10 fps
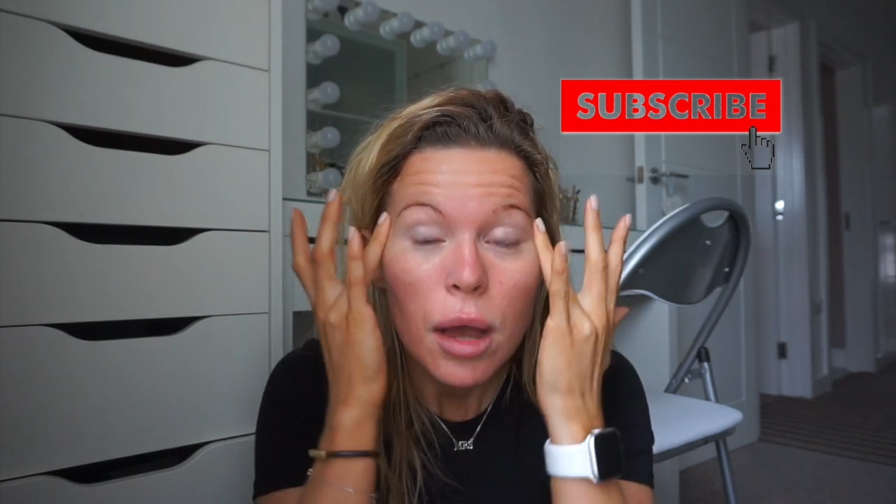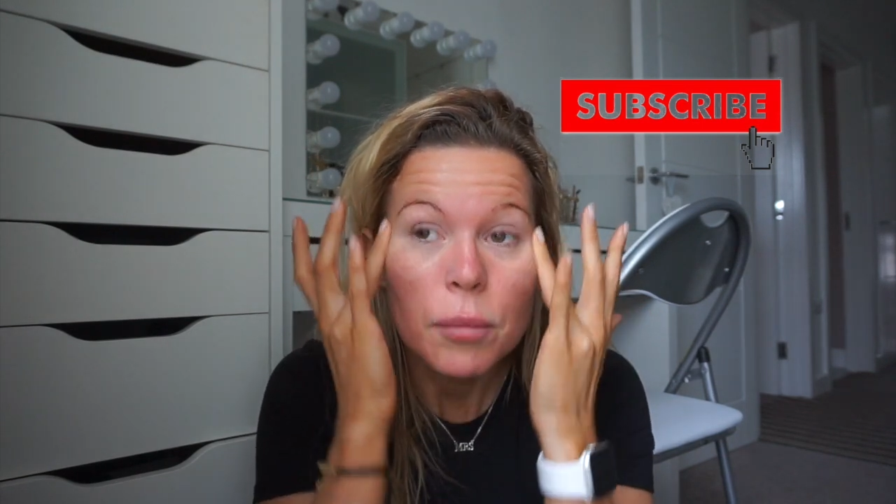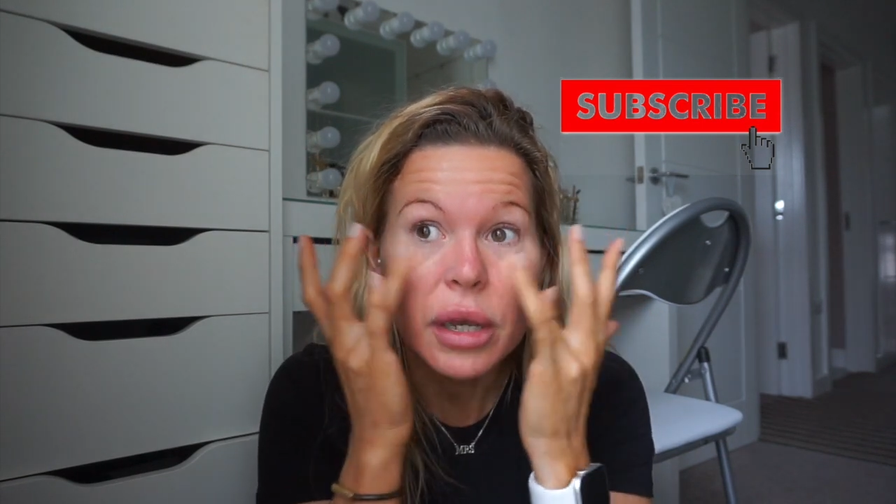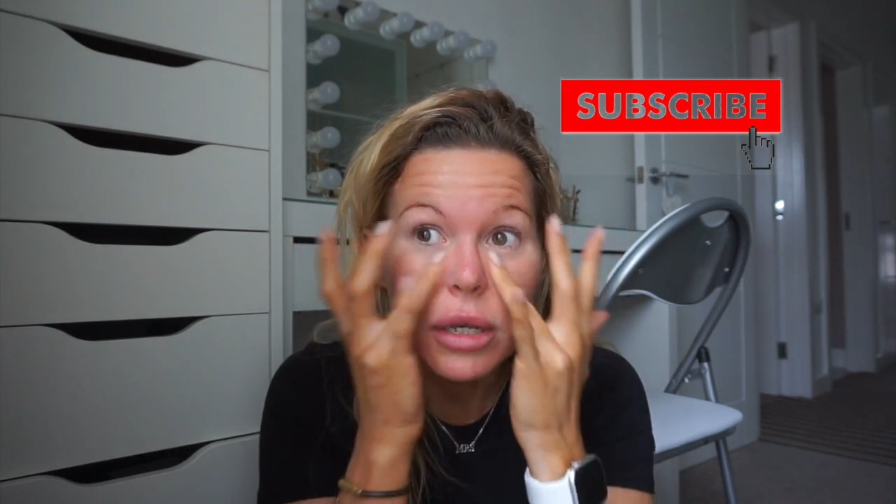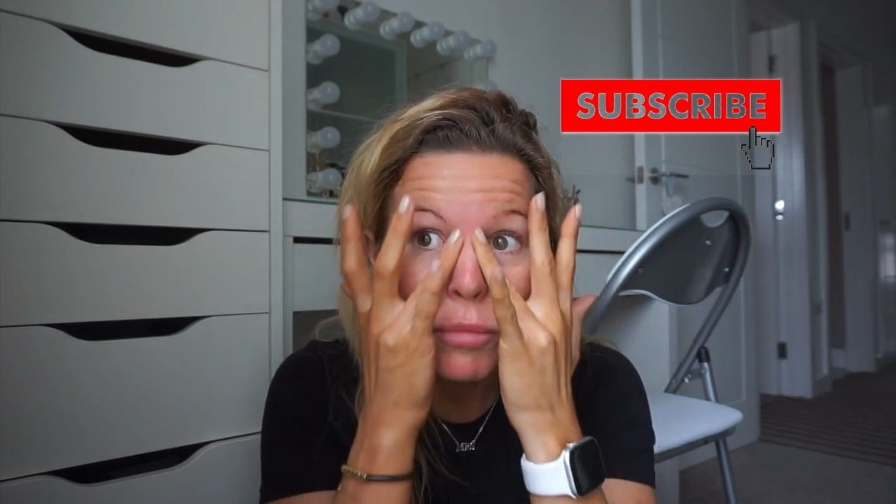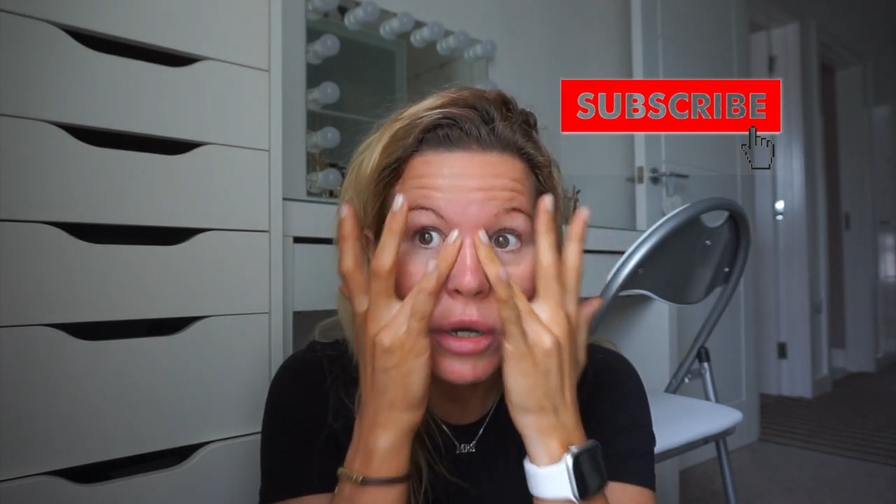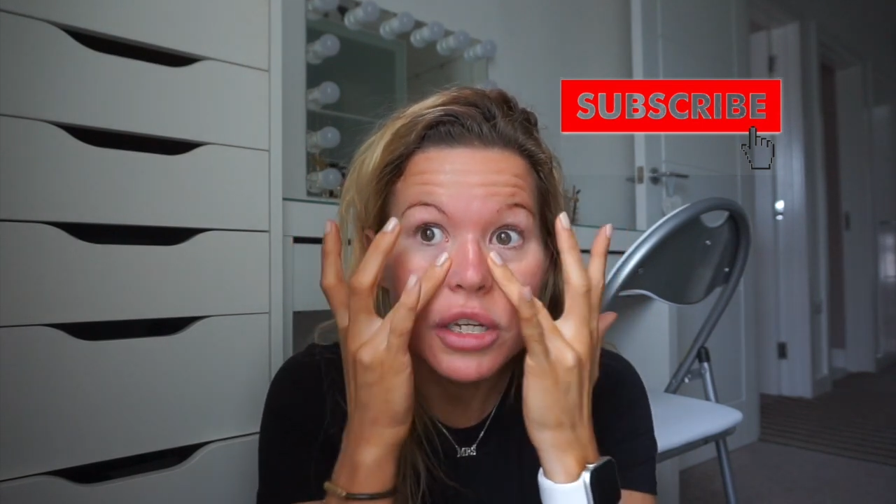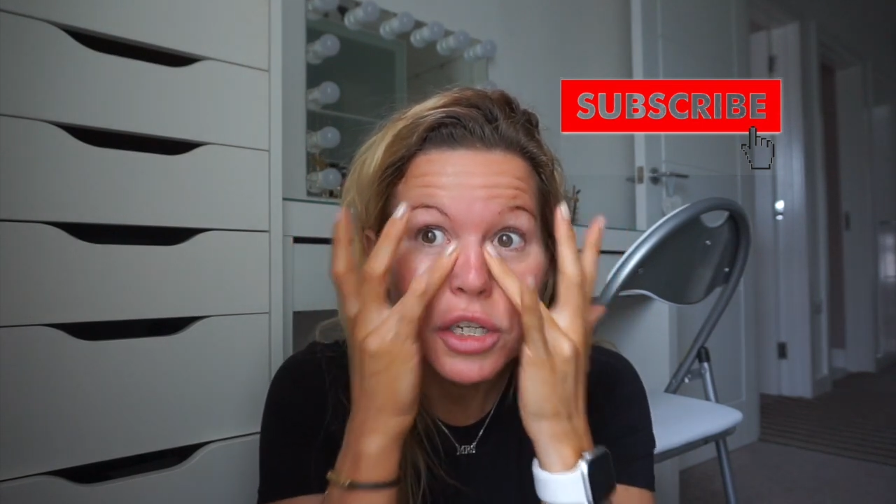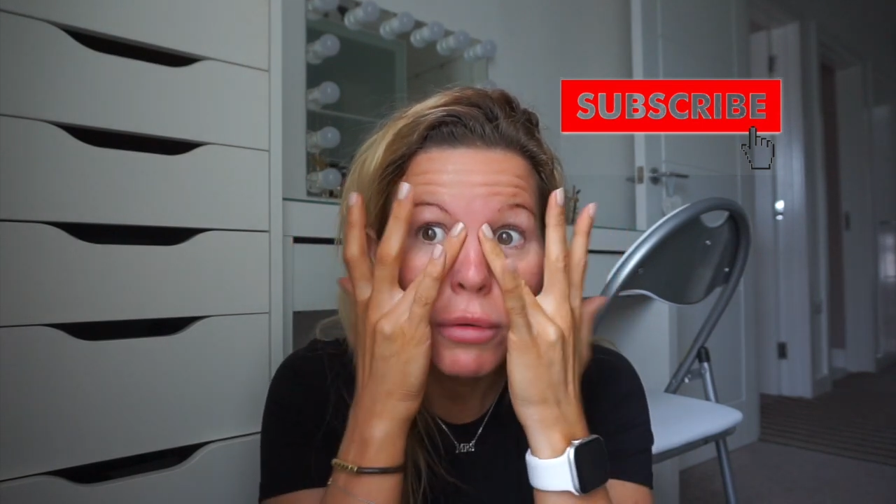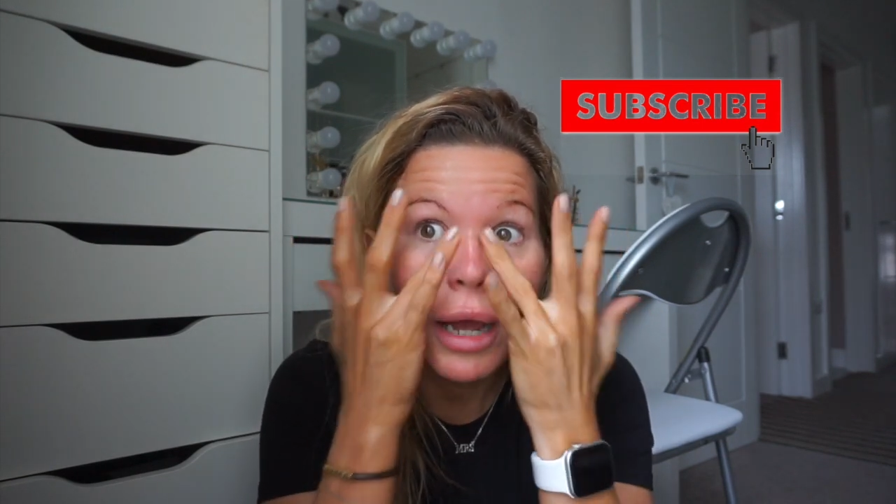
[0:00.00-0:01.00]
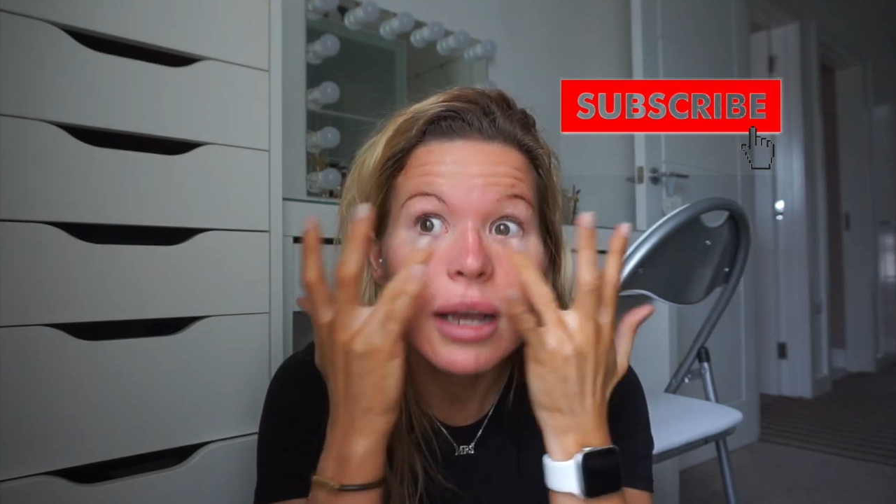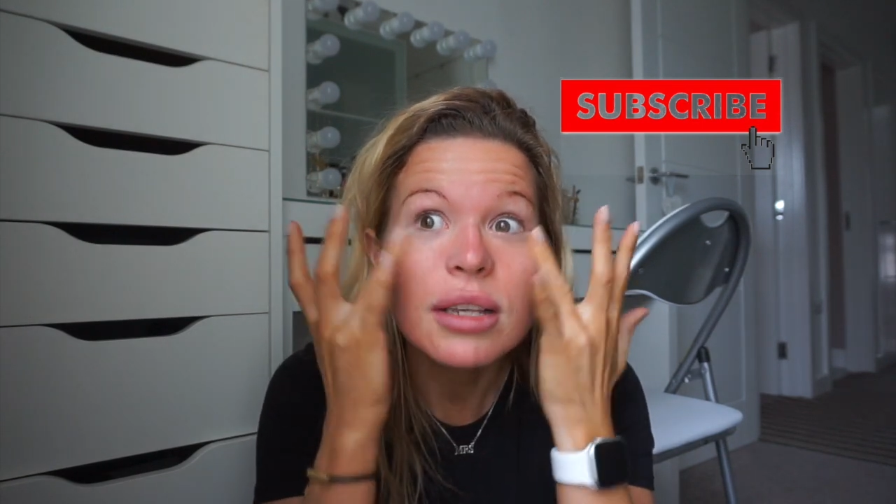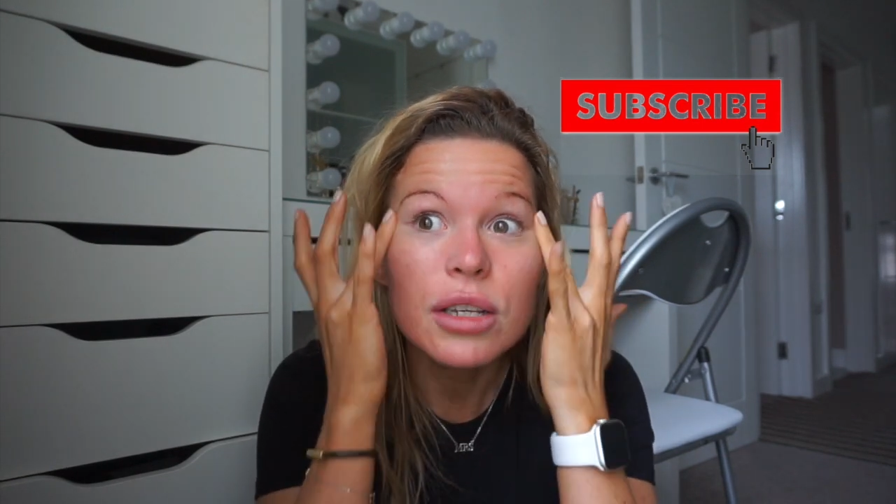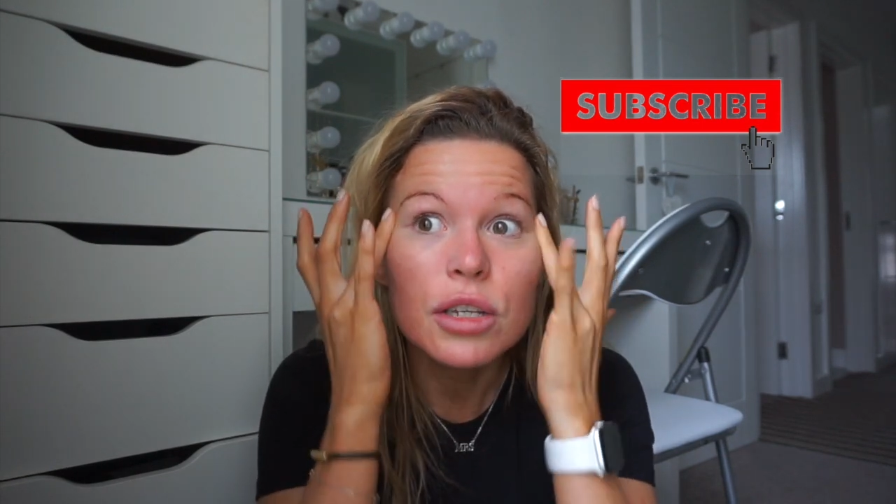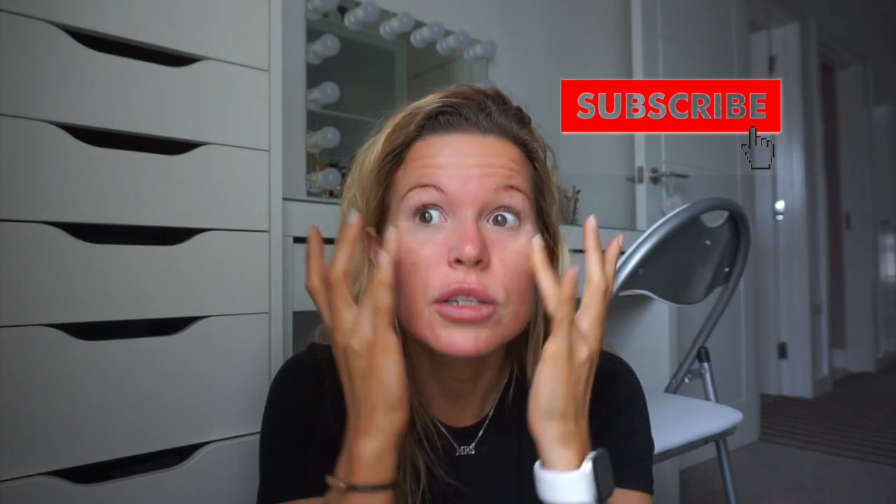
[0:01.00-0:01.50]
because
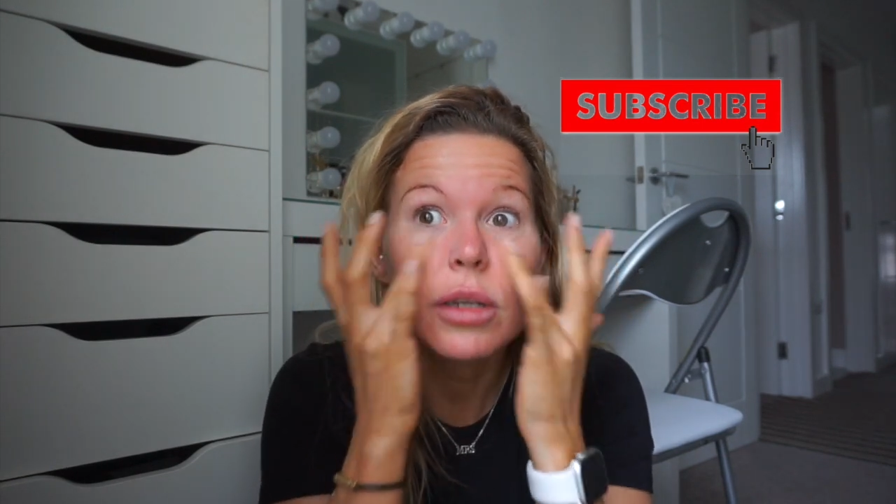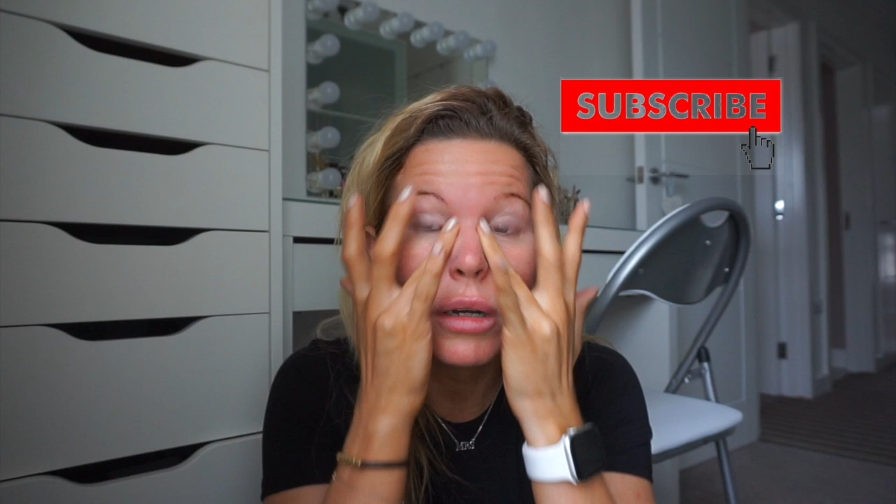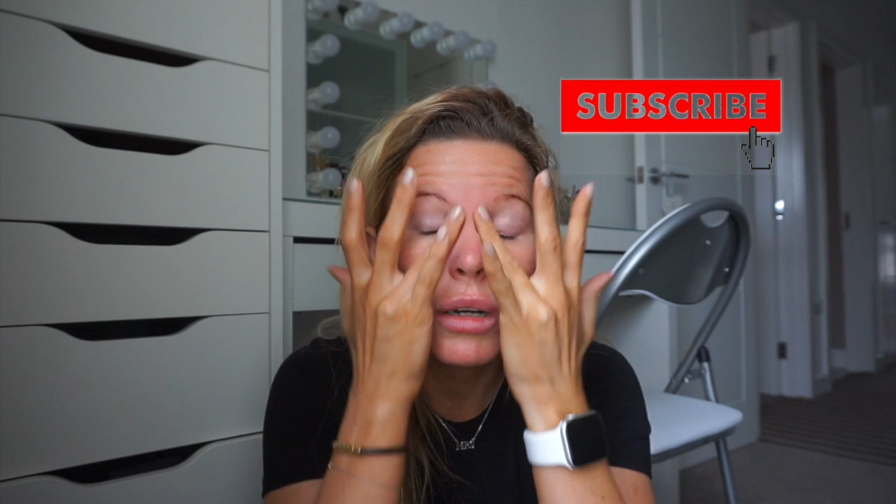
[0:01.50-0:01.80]
moisturisers